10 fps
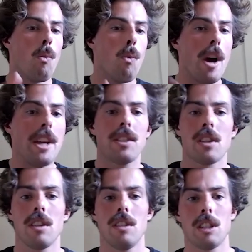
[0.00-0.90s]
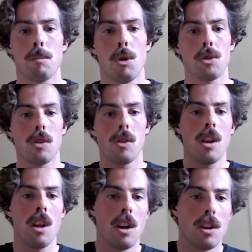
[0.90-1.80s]
waste
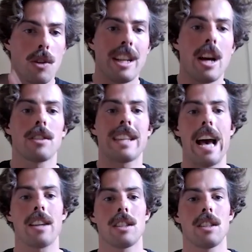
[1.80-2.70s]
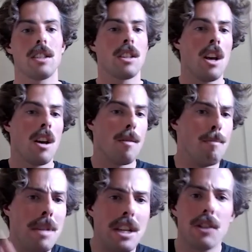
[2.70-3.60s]
disposal, greenhouse gases,
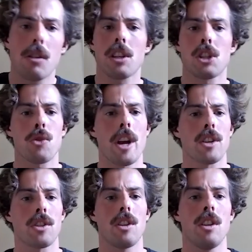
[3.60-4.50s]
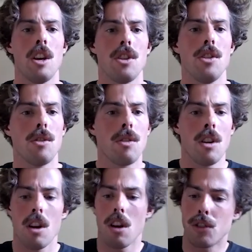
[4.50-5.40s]
mineral extraction, you
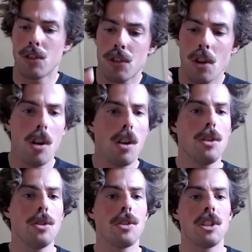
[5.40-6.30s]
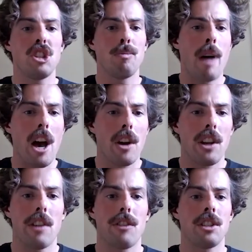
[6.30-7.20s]
know, uh, soil usage,
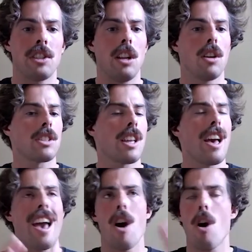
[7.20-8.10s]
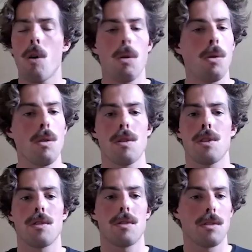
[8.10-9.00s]
biodiversity loss, all
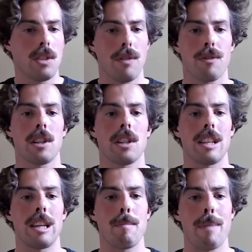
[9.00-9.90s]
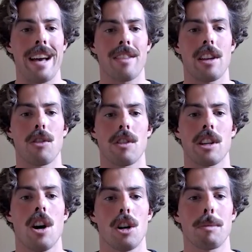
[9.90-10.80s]
the different impact that our
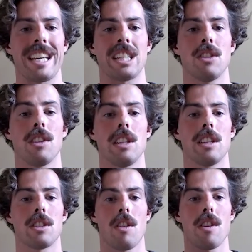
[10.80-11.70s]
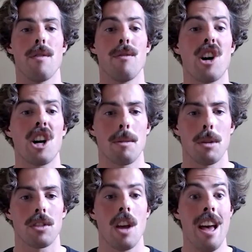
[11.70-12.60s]
economic activity has on the
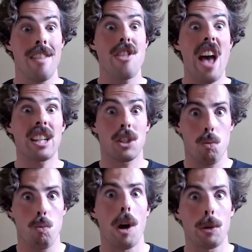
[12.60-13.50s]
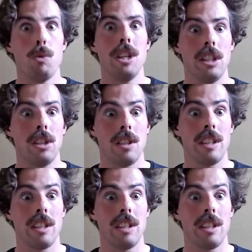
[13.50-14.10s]
environment. That's what we need